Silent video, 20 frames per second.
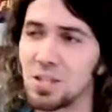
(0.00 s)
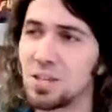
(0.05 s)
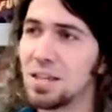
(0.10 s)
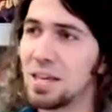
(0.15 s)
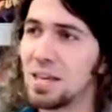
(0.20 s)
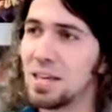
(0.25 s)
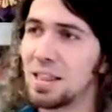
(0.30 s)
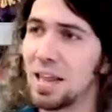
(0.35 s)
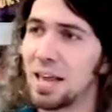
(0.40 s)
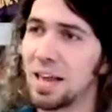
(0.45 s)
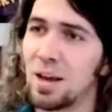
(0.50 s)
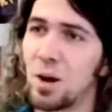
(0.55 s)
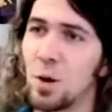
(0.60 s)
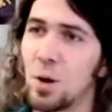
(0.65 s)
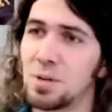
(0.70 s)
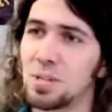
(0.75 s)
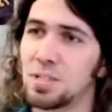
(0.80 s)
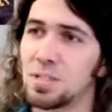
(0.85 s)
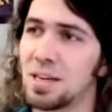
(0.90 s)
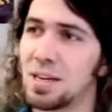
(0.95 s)
you need like
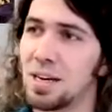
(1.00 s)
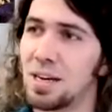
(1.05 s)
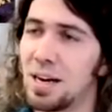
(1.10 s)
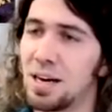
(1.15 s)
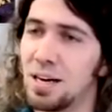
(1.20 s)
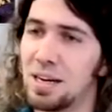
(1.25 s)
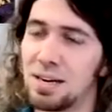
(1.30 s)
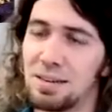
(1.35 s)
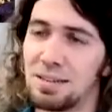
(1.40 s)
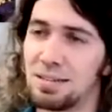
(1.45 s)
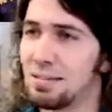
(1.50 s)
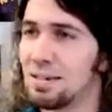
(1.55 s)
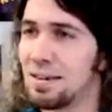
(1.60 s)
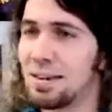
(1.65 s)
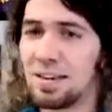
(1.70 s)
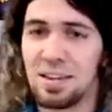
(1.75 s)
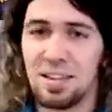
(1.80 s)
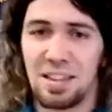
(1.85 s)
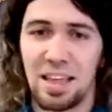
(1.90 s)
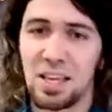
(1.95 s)
almost
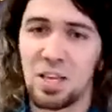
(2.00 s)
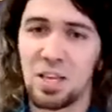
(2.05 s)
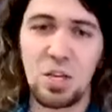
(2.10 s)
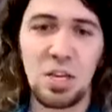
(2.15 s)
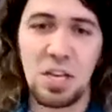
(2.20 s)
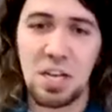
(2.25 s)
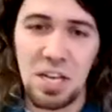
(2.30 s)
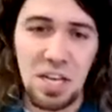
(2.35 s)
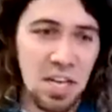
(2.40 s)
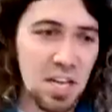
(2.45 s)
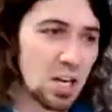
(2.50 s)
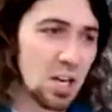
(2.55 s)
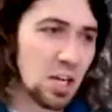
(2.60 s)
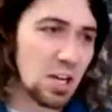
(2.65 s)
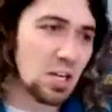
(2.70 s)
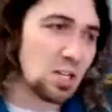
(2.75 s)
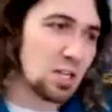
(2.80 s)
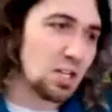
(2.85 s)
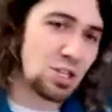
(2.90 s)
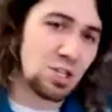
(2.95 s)
you need
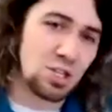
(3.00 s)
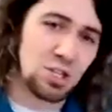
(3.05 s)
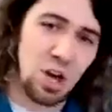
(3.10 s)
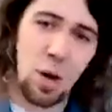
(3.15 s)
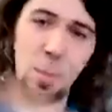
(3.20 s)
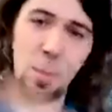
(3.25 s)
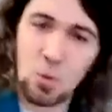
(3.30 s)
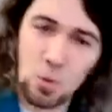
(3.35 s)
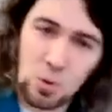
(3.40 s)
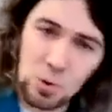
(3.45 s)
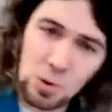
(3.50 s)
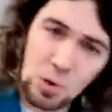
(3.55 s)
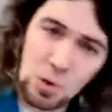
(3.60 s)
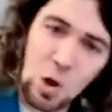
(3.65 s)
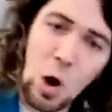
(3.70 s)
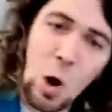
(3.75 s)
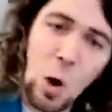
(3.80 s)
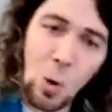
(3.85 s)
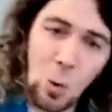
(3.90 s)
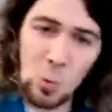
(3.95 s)
a double
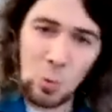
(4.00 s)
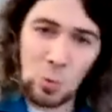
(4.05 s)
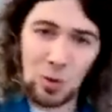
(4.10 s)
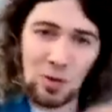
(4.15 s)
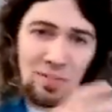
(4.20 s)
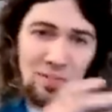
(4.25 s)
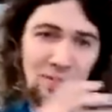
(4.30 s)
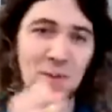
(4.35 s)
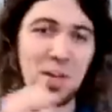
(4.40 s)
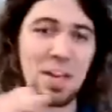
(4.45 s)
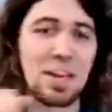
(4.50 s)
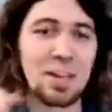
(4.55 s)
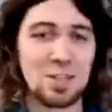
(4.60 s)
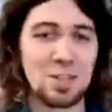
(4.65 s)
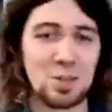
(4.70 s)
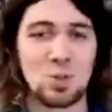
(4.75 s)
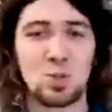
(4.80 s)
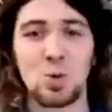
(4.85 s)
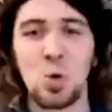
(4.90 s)
low. If you need a